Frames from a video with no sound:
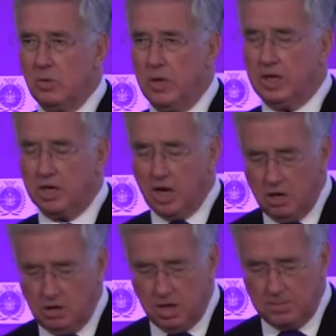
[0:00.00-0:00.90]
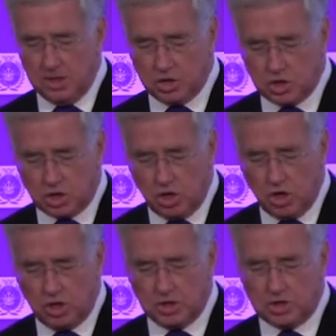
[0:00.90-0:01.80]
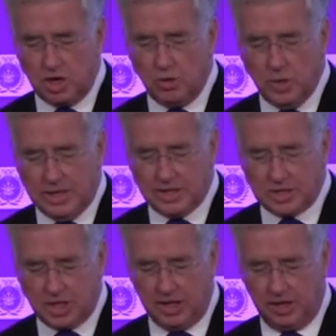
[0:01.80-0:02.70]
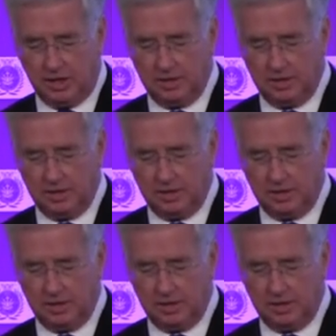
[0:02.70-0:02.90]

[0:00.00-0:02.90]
We can only be as strong as our weakest link.